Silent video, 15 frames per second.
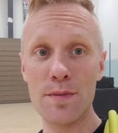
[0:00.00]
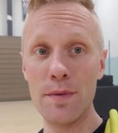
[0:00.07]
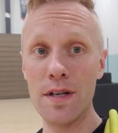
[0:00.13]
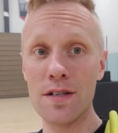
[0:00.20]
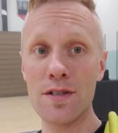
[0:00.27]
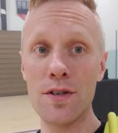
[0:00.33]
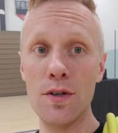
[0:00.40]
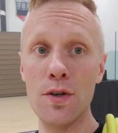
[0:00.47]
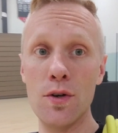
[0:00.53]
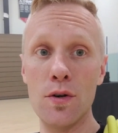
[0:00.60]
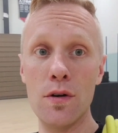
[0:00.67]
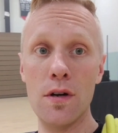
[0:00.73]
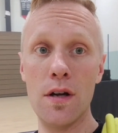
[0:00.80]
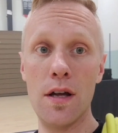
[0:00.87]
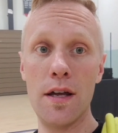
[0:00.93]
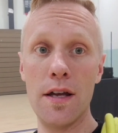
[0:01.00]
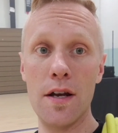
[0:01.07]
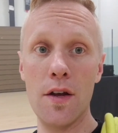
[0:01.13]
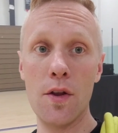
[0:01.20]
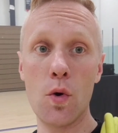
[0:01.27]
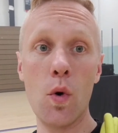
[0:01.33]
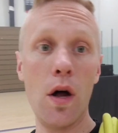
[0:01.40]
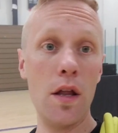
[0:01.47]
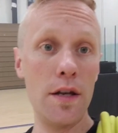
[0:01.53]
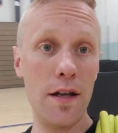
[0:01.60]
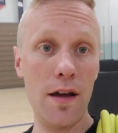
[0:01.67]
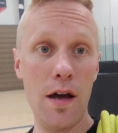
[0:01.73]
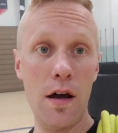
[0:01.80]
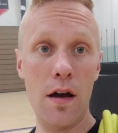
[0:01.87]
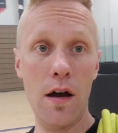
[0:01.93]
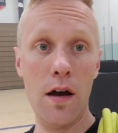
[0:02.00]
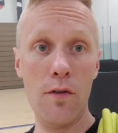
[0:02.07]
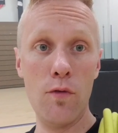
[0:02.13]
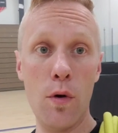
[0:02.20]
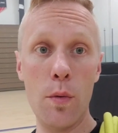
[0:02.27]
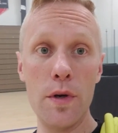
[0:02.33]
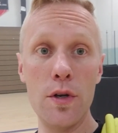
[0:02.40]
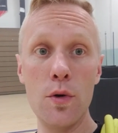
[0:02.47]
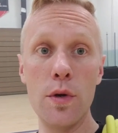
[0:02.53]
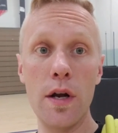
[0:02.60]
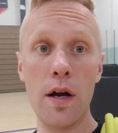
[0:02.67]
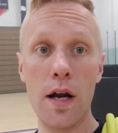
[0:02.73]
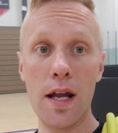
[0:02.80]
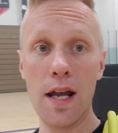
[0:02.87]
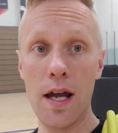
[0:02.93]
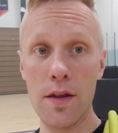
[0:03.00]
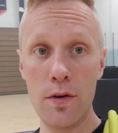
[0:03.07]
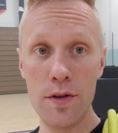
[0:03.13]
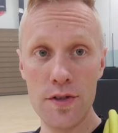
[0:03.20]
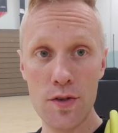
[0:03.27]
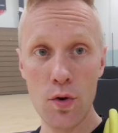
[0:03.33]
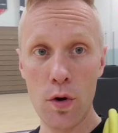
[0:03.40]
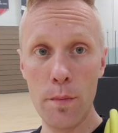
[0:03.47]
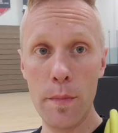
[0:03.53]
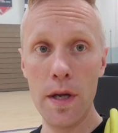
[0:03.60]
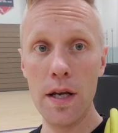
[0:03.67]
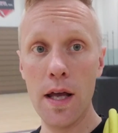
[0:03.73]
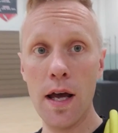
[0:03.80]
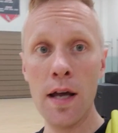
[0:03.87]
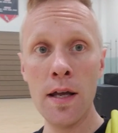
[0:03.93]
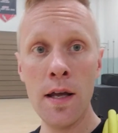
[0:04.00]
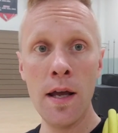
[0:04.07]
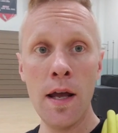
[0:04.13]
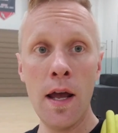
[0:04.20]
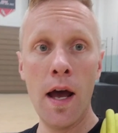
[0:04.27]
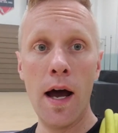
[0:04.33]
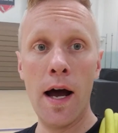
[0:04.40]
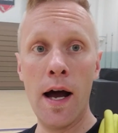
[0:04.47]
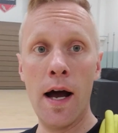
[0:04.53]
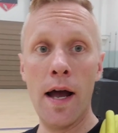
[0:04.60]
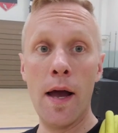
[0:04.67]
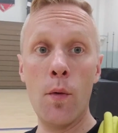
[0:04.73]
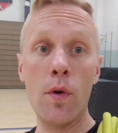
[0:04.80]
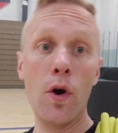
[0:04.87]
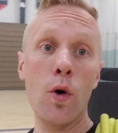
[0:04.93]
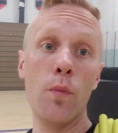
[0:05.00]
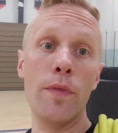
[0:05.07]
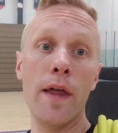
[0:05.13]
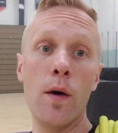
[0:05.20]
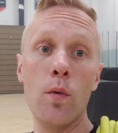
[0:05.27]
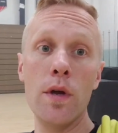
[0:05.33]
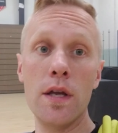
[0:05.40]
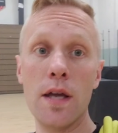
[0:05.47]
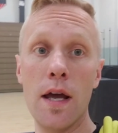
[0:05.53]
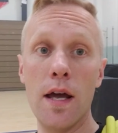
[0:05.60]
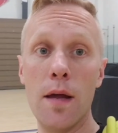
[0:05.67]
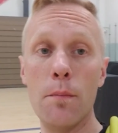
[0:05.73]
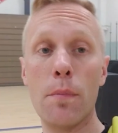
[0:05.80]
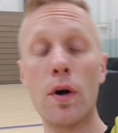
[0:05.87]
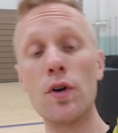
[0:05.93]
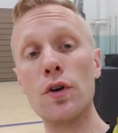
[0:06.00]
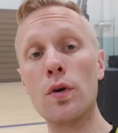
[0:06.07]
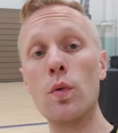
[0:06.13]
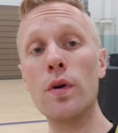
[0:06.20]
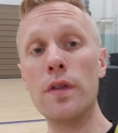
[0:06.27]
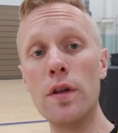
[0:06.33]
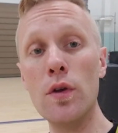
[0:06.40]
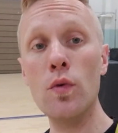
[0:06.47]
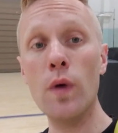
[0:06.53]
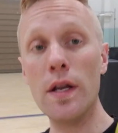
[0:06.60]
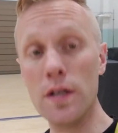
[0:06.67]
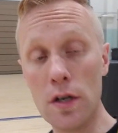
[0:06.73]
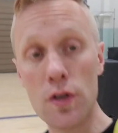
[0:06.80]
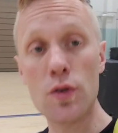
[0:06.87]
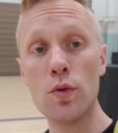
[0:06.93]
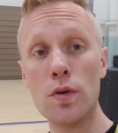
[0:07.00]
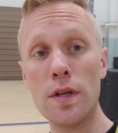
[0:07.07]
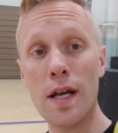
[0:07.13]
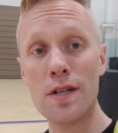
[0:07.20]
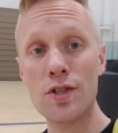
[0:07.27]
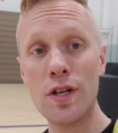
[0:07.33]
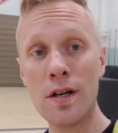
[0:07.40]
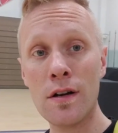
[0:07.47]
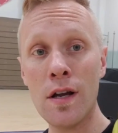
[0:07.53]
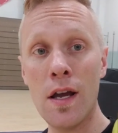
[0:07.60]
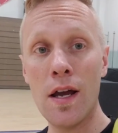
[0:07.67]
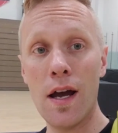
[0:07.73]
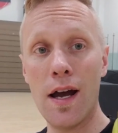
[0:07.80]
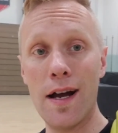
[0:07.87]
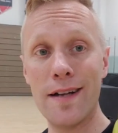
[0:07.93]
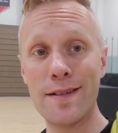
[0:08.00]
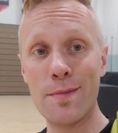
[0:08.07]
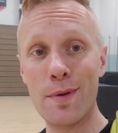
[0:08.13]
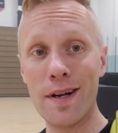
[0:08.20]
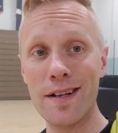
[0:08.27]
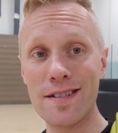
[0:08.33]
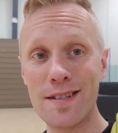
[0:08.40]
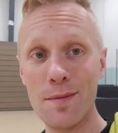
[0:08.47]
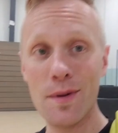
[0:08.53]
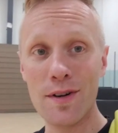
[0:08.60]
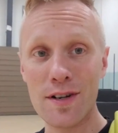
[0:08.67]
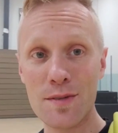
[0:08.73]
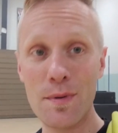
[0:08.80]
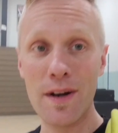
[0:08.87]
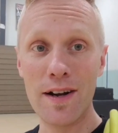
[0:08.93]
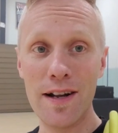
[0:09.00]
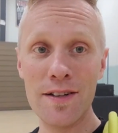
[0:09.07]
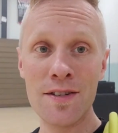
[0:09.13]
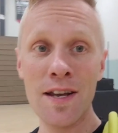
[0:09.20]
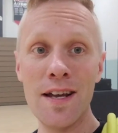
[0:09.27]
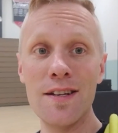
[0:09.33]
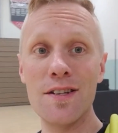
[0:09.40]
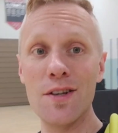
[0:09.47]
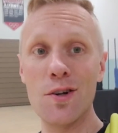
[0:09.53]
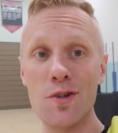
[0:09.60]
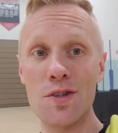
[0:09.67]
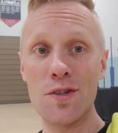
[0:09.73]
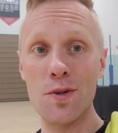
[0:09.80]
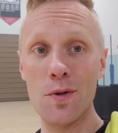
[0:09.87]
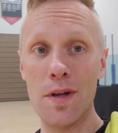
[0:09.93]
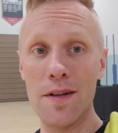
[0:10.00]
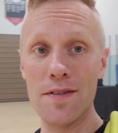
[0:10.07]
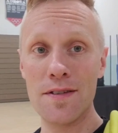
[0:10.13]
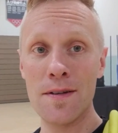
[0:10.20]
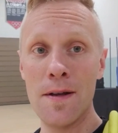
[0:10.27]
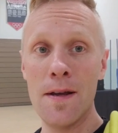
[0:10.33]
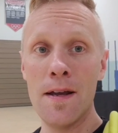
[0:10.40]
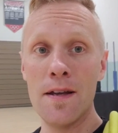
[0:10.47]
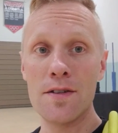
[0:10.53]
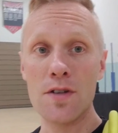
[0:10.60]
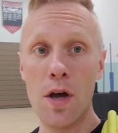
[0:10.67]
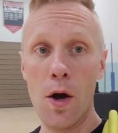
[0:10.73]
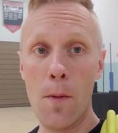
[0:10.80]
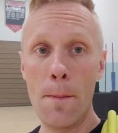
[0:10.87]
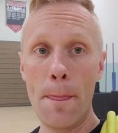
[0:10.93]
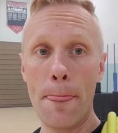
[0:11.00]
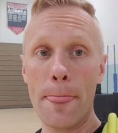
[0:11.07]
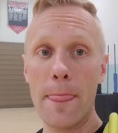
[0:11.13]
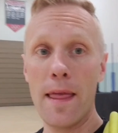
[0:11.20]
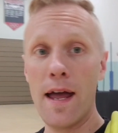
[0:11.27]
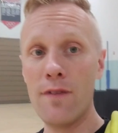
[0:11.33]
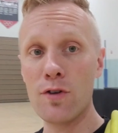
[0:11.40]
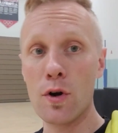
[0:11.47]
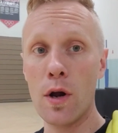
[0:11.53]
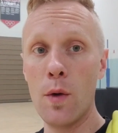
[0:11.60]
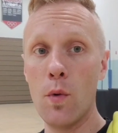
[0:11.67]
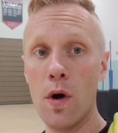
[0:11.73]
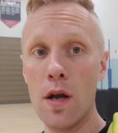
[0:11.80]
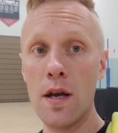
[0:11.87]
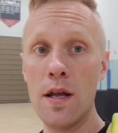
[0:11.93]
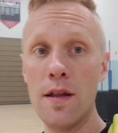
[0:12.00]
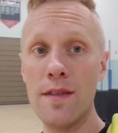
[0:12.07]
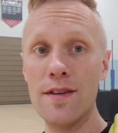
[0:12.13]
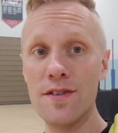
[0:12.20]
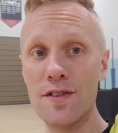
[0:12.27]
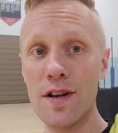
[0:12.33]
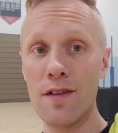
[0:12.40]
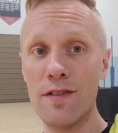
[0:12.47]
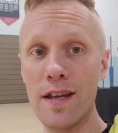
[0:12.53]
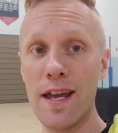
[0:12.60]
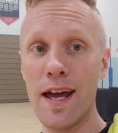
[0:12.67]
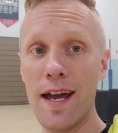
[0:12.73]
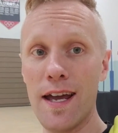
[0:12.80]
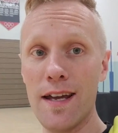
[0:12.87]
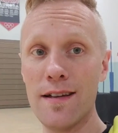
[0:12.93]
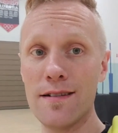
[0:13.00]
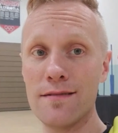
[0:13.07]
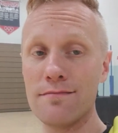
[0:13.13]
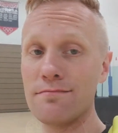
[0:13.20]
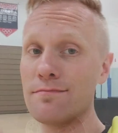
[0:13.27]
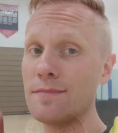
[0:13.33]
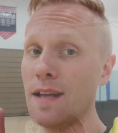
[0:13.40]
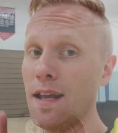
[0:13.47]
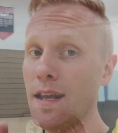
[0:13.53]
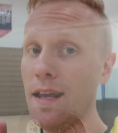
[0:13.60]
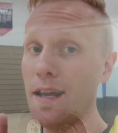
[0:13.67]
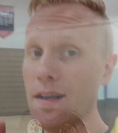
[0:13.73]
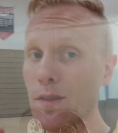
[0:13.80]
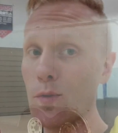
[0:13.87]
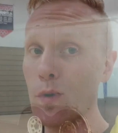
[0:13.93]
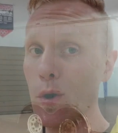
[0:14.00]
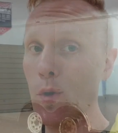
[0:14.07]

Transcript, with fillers: just speaks to uh, you know the quality of, uh, of, what we do here at Gathering Storm Media. Uh, and we hope that we can partner with you and your school next year uh, to bring a similar experience to your students. So, have a great one. This is RVK. Hit in the